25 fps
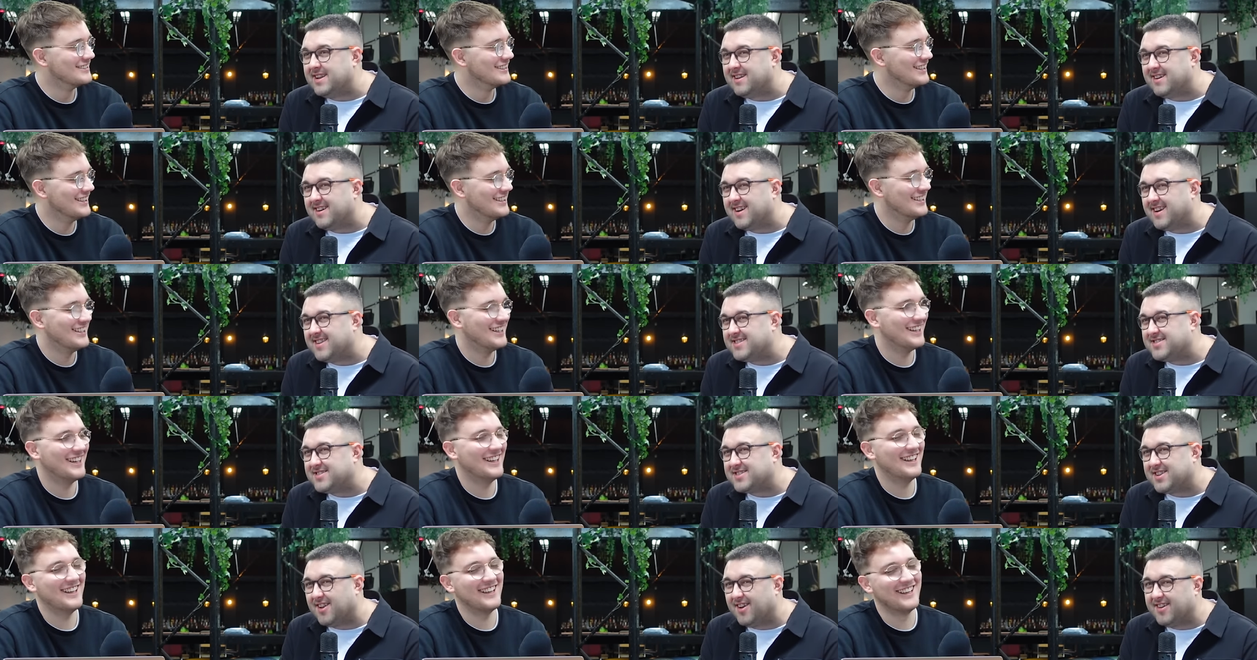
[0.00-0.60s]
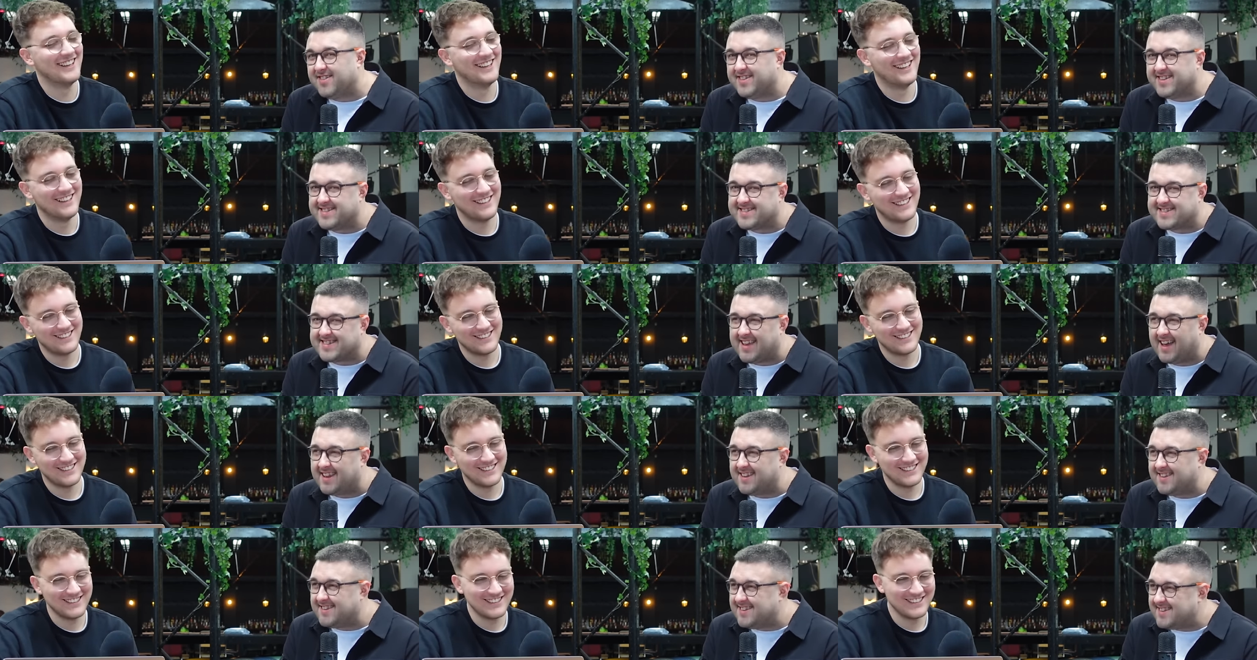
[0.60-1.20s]
Speaker 1: Like I just like the
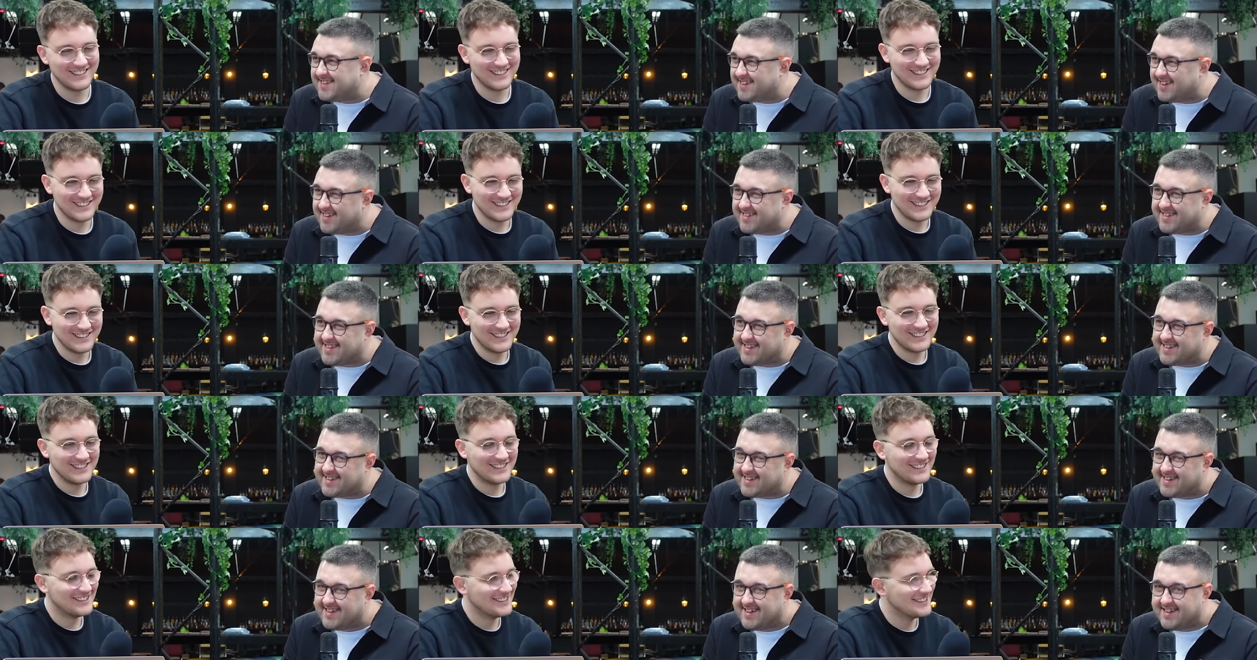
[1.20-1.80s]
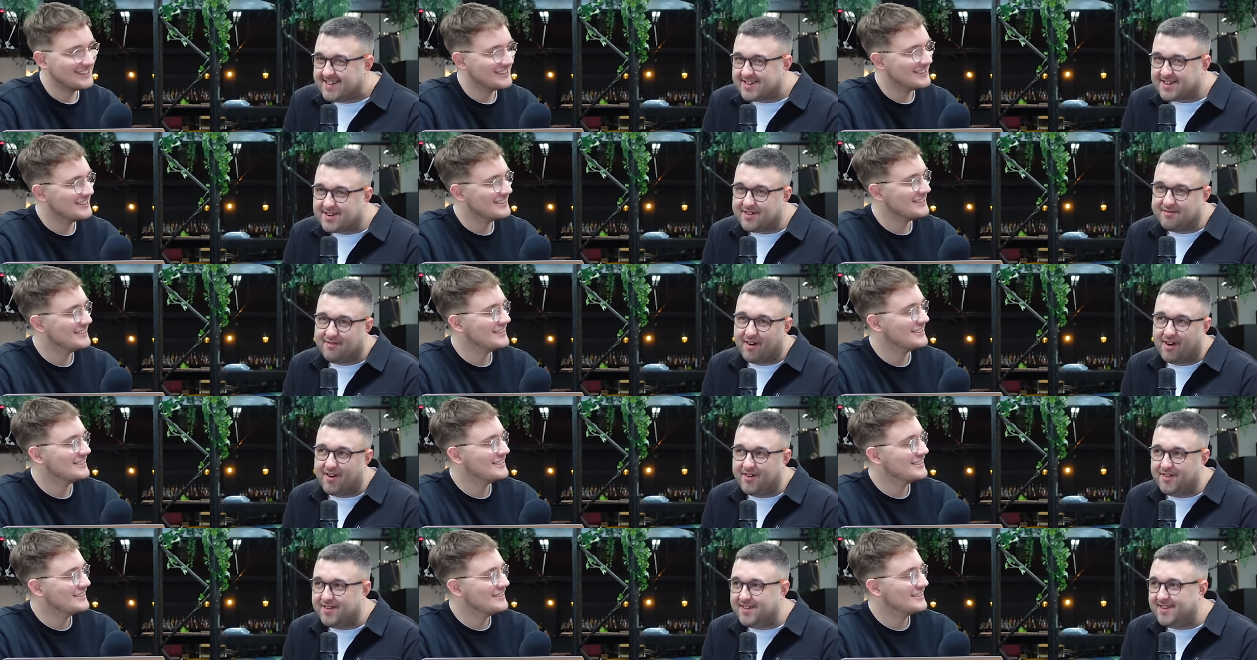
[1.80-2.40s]
standard, like your
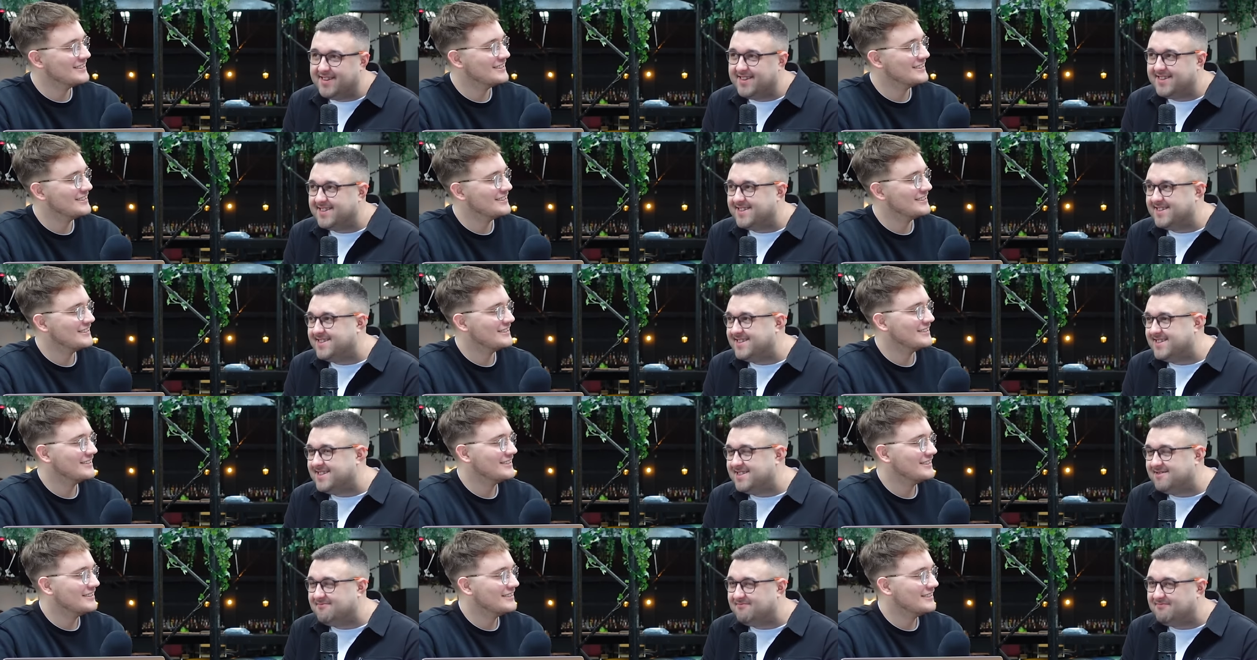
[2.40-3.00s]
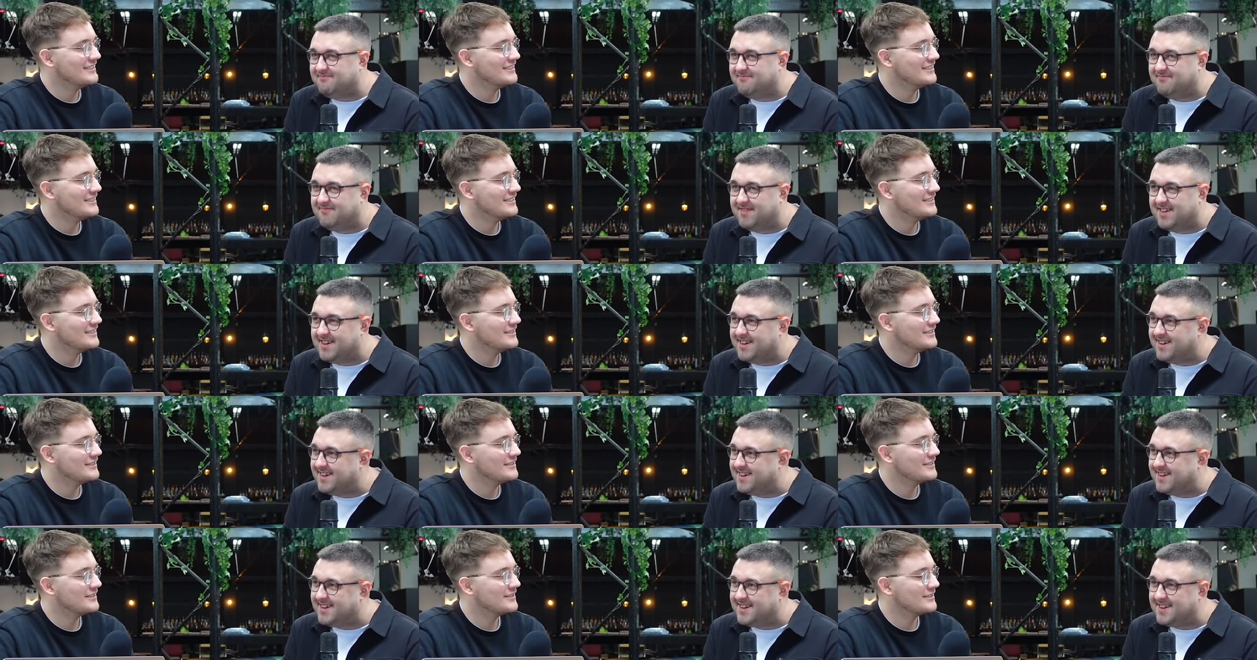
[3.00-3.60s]
Coronas and your
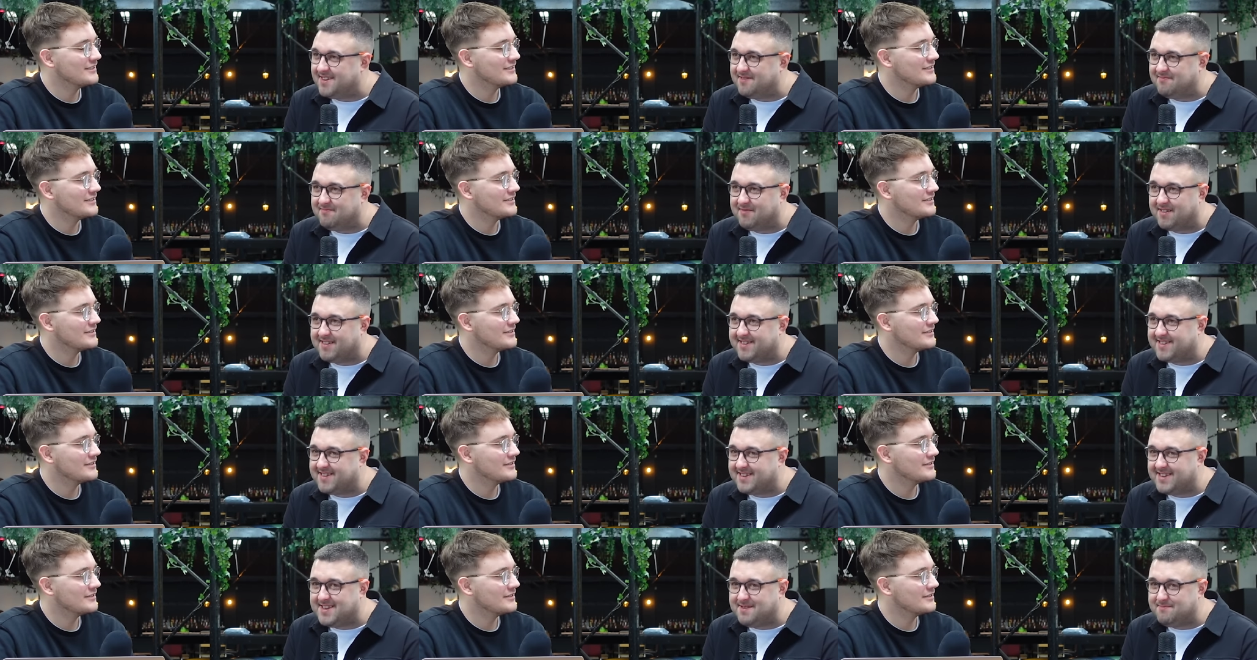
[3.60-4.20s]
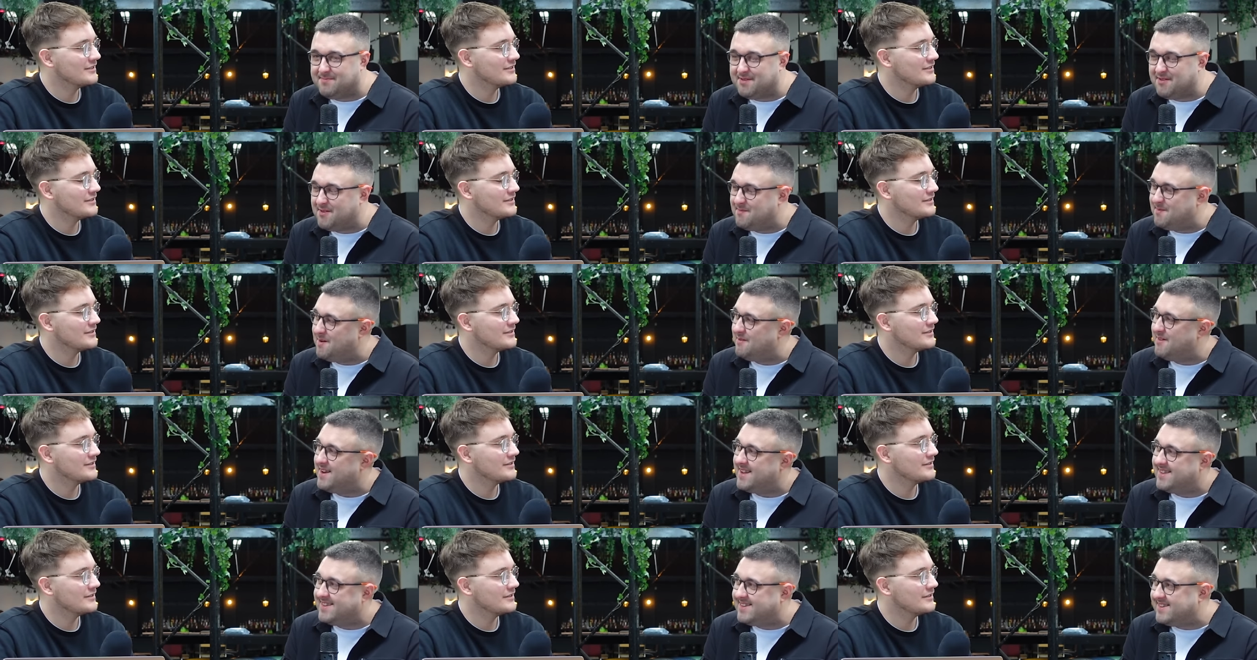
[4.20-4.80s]
uh, what's it, your Birra
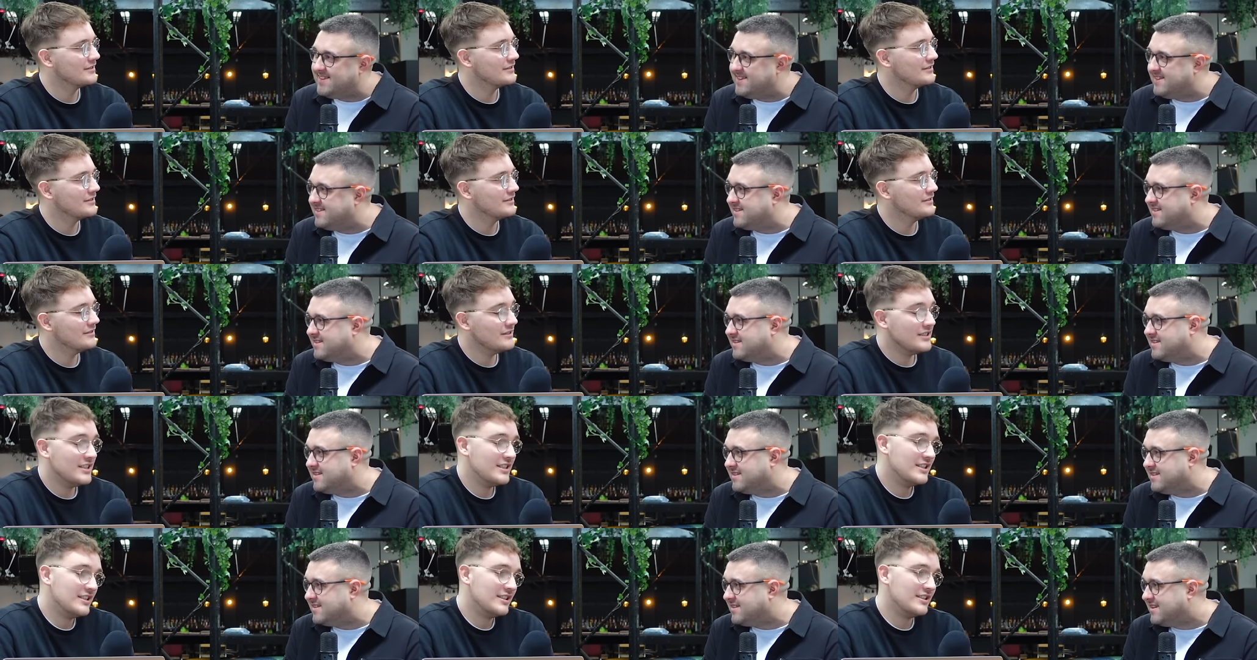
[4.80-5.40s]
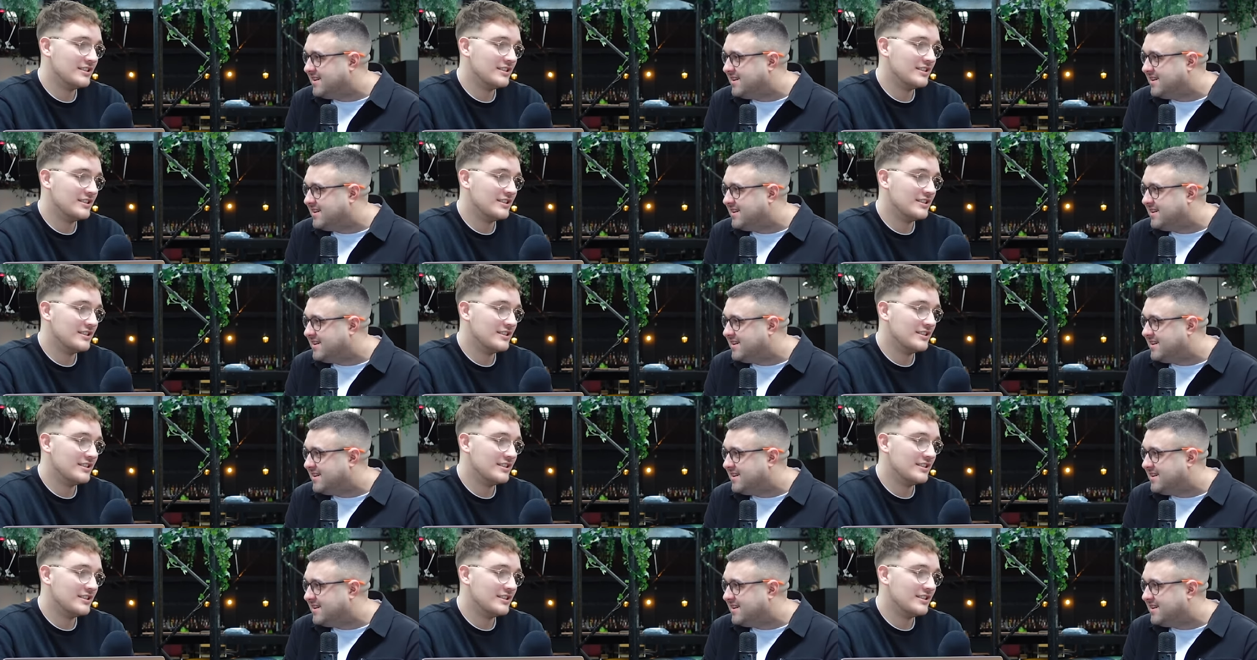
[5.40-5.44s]
Morettis and your